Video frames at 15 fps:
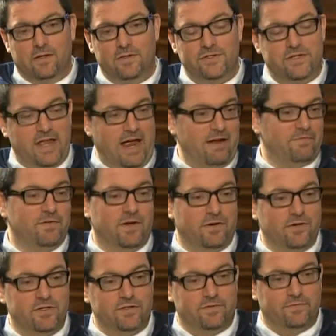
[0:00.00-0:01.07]
staff
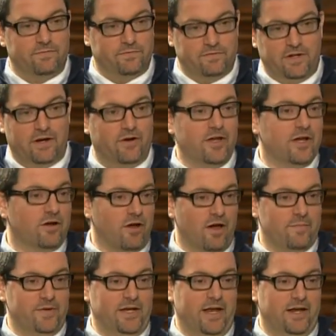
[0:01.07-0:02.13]
here is very
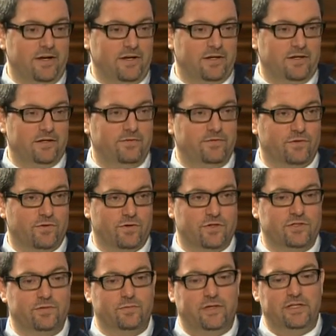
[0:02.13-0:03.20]
accommodating, and of
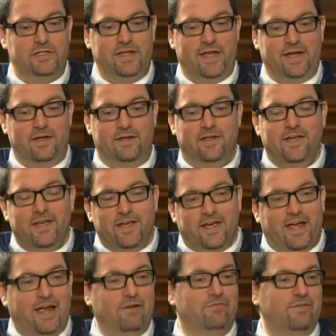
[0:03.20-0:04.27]
course we take
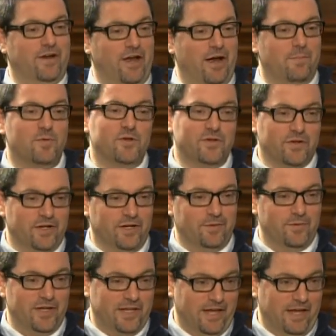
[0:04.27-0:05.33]
every opportunity
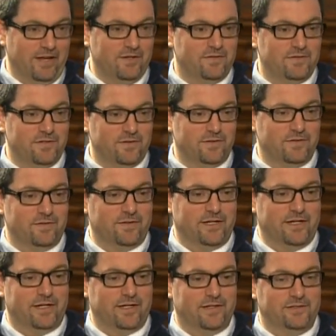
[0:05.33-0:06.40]
we can
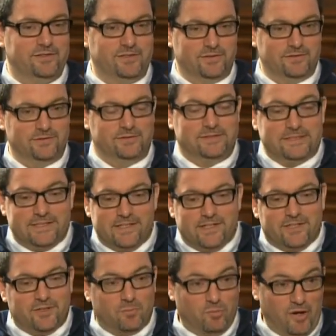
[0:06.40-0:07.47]
to
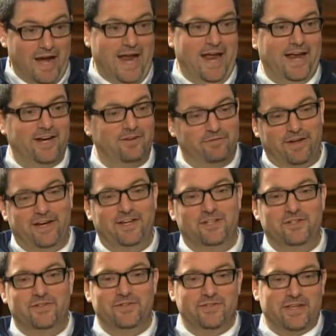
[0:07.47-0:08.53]
brag, if I
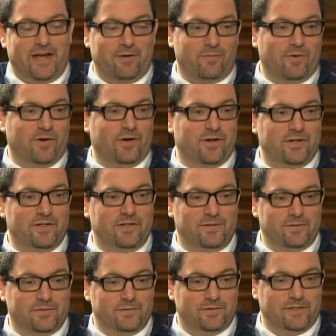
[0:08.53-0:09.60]
could use that word,
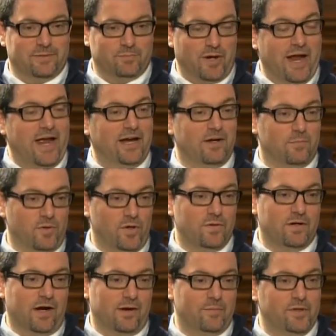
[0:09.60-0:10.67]
to brag
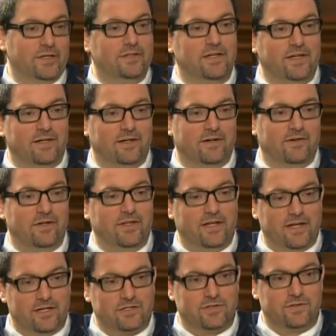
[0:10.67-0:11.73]
about our building here and the
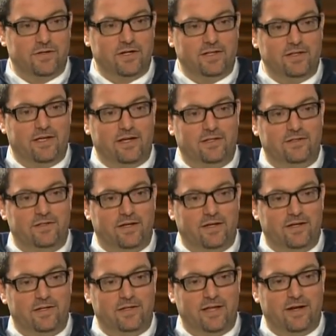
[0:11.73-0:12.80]
history
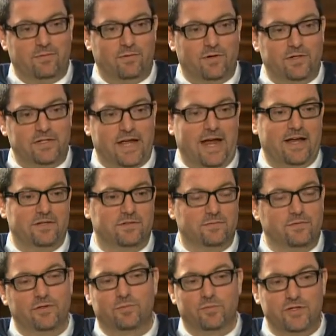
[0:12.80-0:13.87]
that we're tasked
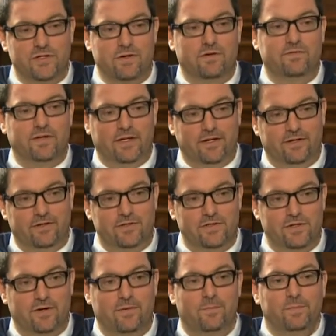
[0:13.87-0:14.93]
with preserving here.
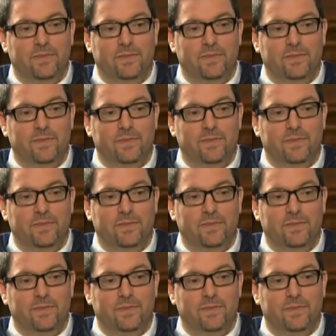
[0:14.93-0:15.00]
So